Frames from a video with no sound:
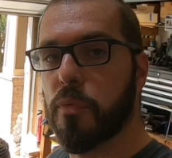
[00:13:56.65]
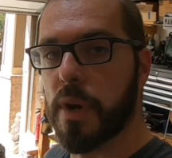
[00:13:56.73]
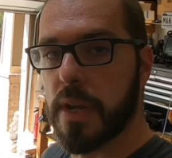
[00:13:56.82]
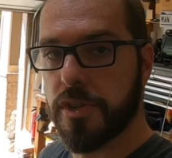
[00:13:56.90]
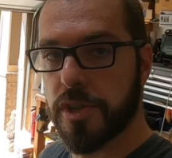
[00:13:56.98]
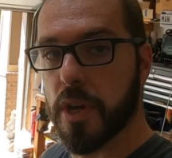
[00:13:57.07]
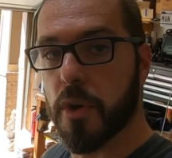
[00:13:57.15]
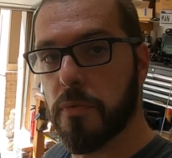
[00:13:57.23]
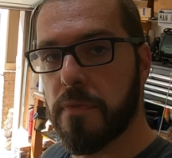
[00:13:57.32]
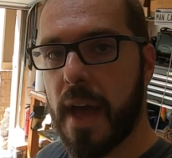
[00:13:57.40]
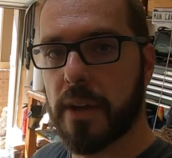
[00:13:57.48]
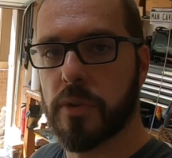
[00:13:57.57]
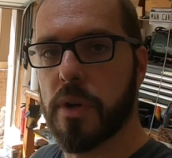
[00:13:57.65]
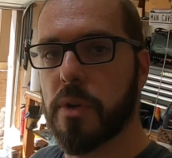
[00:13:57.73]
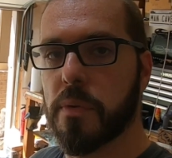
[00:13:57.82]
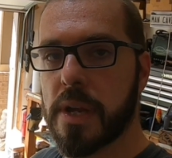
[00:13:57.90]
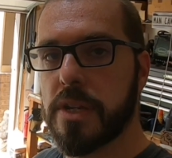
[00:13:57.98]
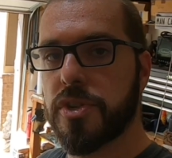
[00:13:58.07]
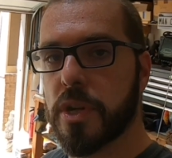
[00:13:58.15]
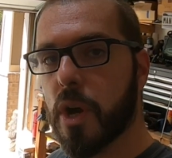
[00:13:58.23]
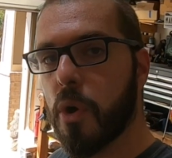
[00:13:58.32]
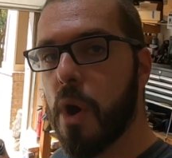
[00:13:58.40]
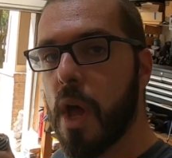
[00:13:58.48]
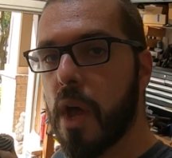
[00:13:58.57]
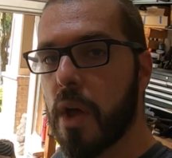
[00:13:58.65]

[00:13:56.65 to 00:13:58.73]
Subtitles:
ratio, factory ratio,